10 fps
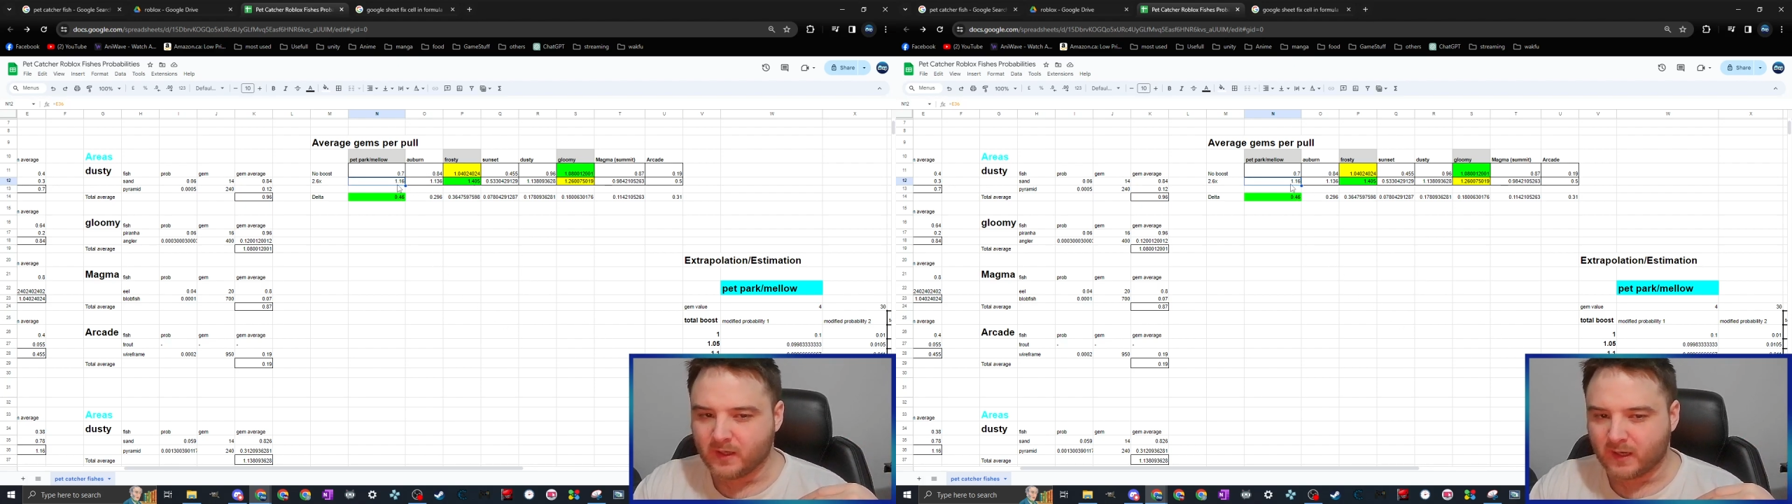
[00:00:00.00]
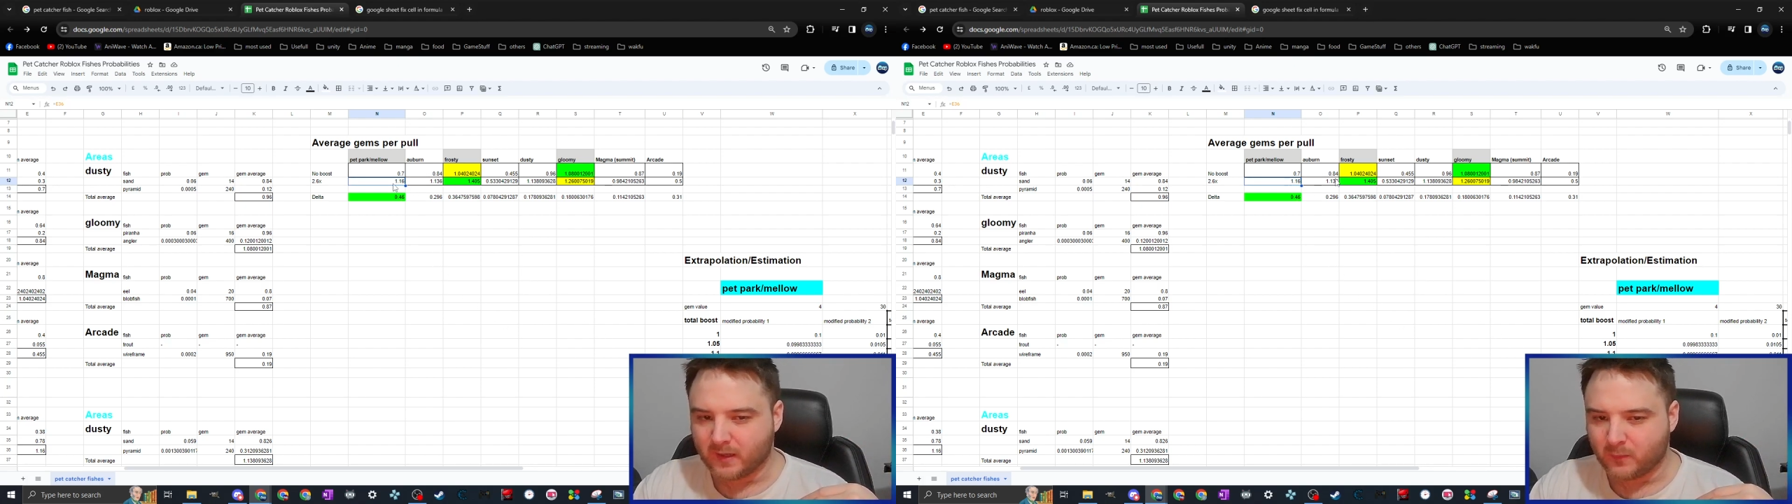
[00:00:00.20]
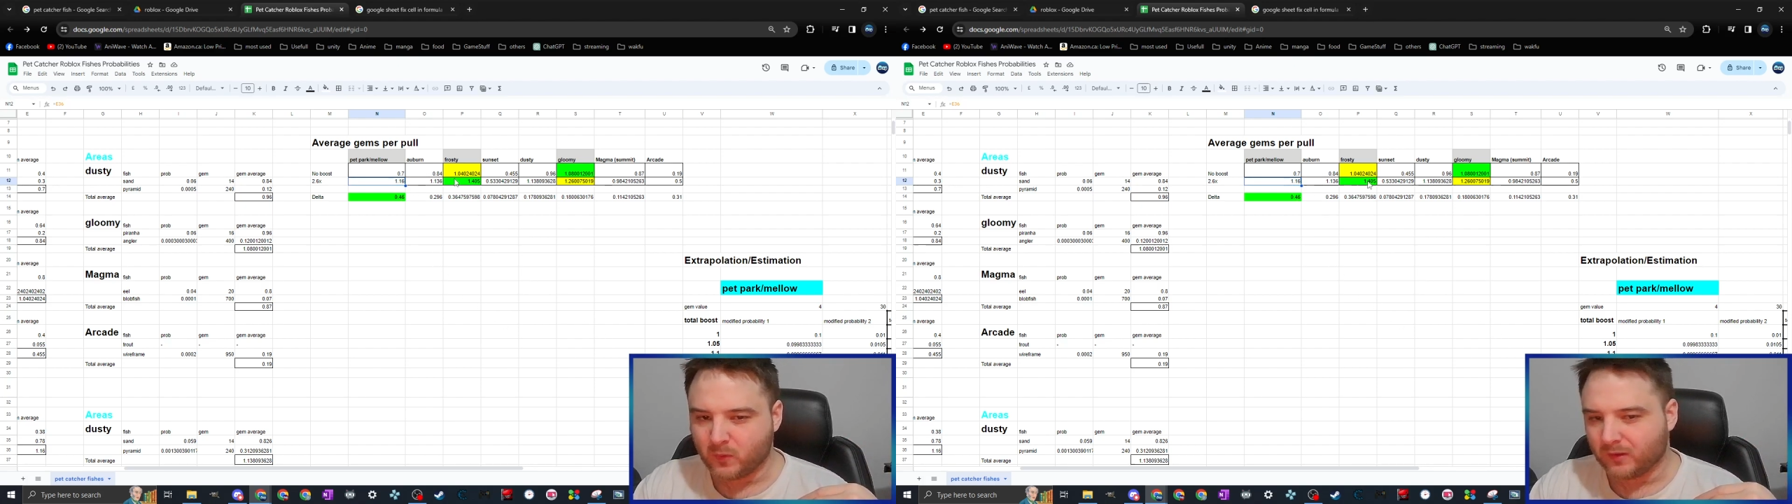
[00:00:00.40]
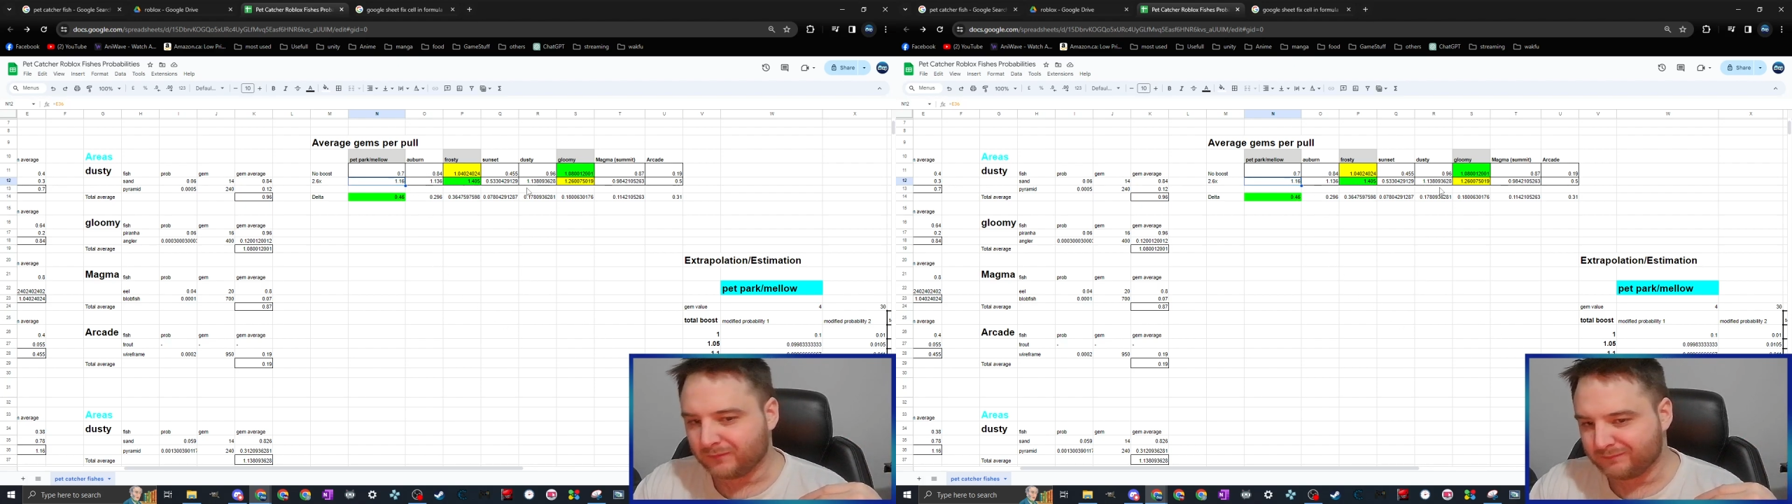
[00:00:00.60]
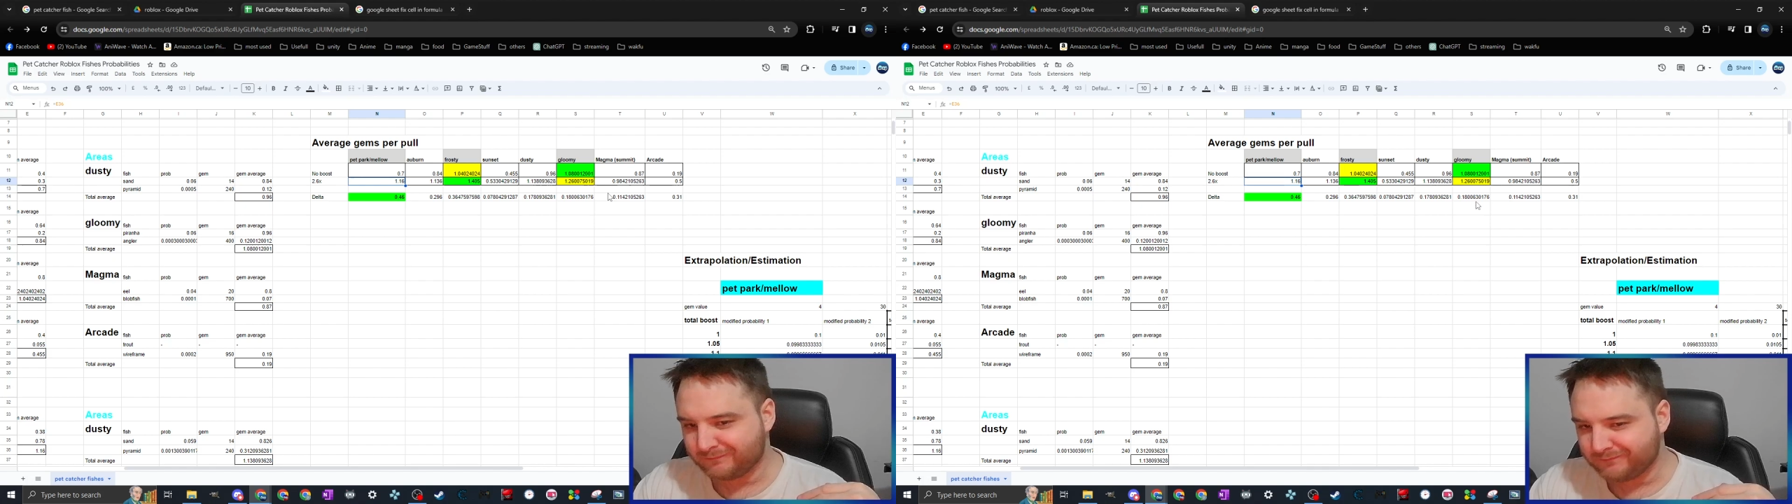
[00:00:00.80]

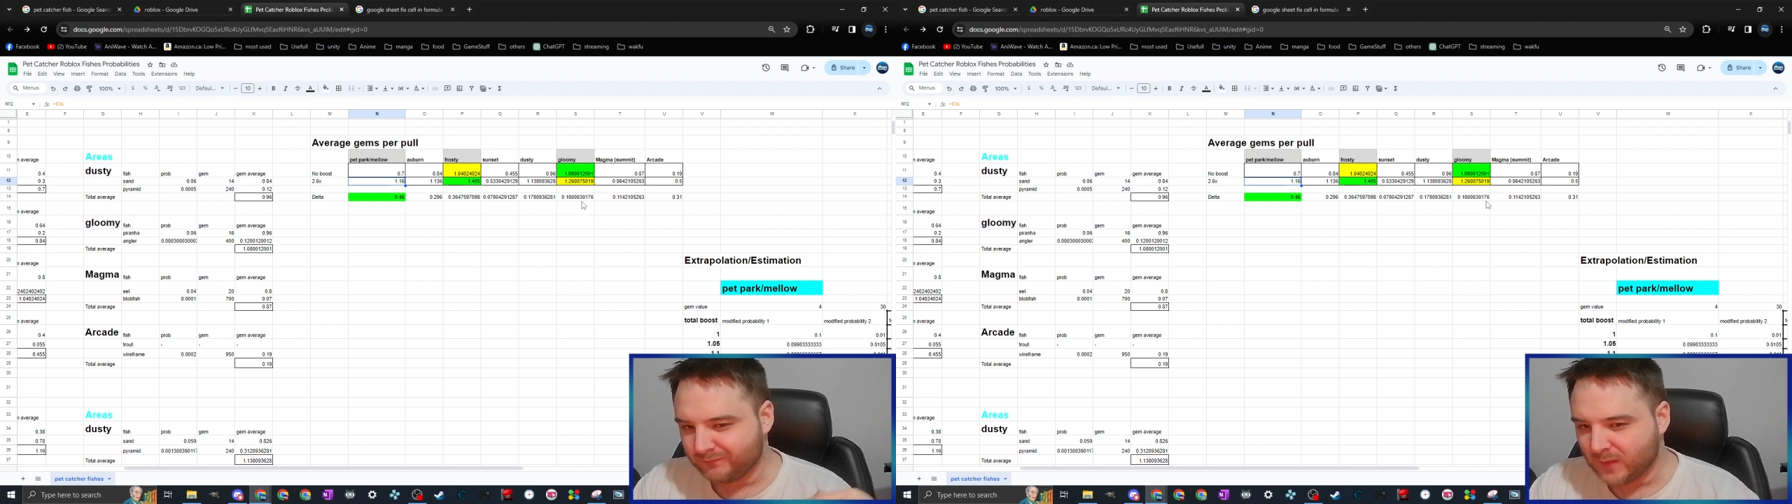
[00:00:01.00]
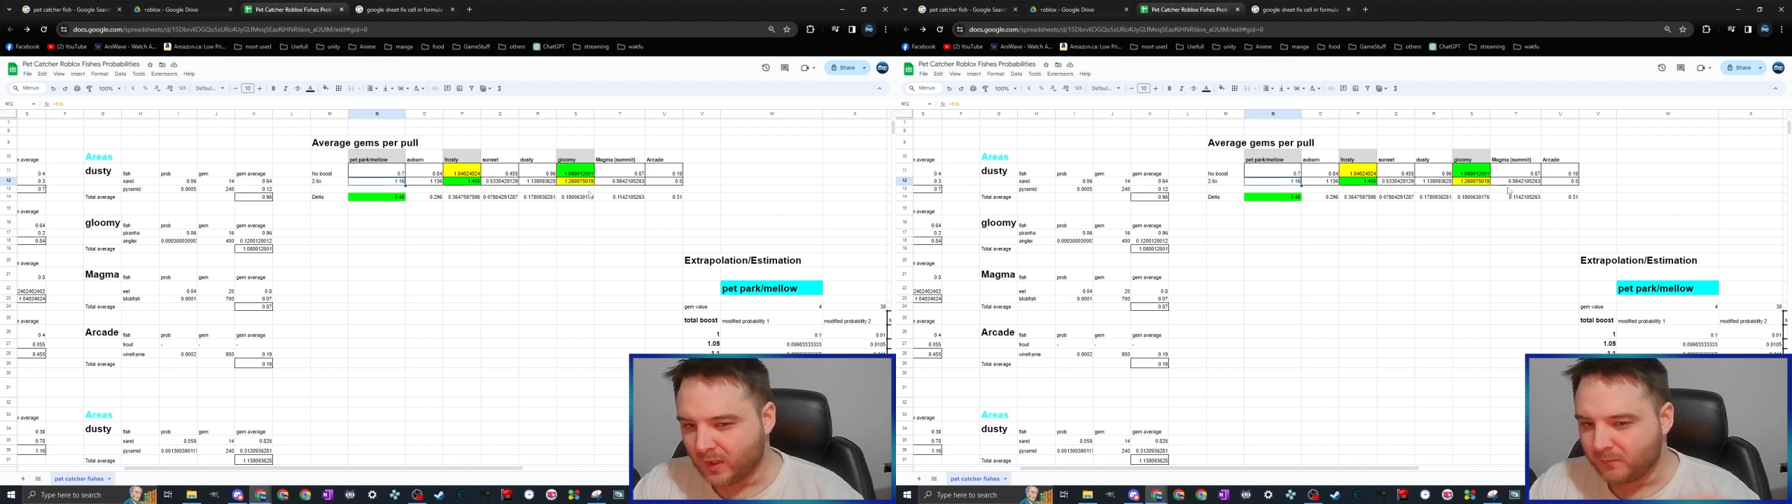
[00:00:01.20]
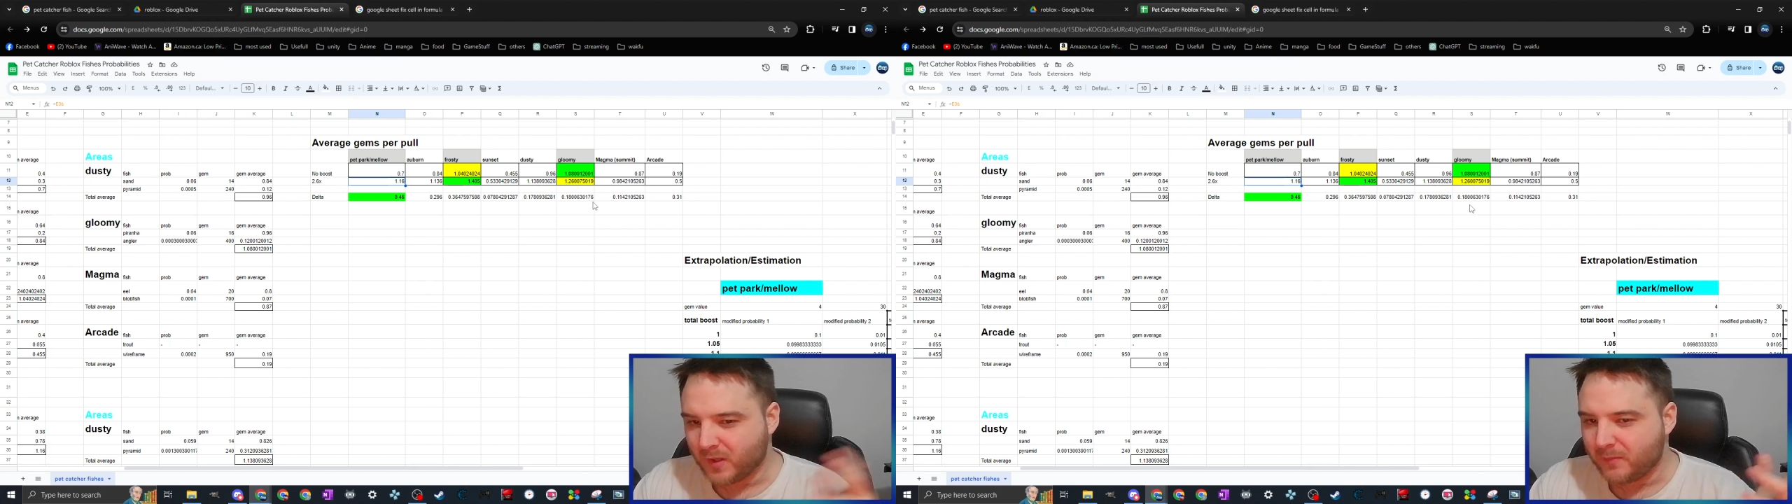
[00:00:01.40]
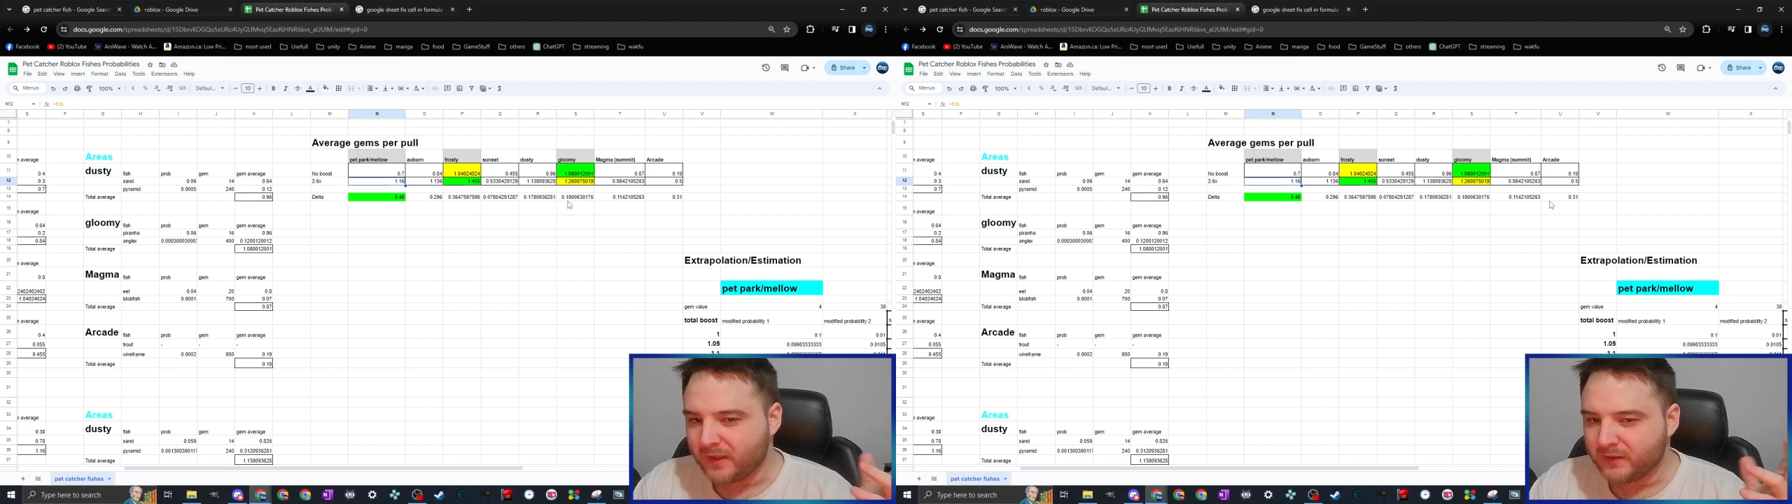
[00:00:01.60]
Well, maybe